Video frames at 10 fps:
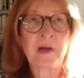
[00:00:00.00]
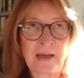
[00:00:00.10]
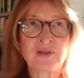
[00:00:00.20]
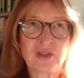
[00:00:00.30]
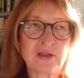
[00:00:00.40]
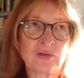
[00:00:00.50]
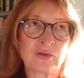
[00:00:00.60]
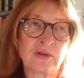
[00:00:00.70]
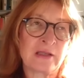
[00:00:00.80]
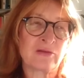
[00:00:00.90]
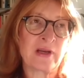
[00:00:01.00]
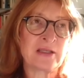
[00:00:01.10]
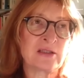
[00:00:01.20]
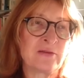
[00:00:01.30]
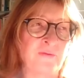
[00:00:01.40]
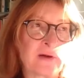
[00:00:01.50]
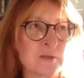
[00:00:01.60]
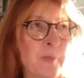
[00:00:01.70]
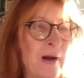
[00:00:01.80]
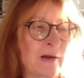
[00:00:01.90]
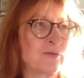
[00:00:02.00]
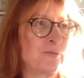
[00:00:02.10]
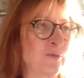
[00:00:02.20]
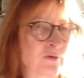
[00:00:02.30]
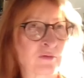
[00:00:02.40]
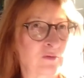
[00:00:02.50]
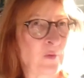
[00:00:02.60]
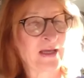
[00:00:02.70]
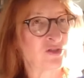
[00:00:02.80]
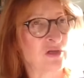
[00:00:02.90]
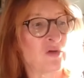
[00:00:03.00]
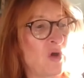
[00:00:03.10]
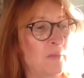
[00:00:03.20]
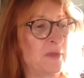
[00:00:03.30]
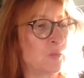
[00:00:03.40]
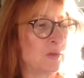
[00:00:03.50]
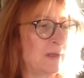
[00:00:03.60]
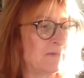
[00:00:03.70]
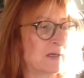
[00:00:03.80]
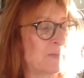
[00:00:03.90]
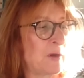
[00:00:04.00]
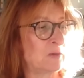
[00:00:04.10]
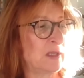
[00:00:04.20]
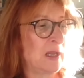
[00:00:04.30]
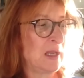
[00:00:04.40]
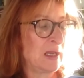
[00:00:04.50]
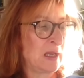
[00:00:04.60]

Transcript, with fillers: I think perhaps just to address the first part of your question, comment, whatever, about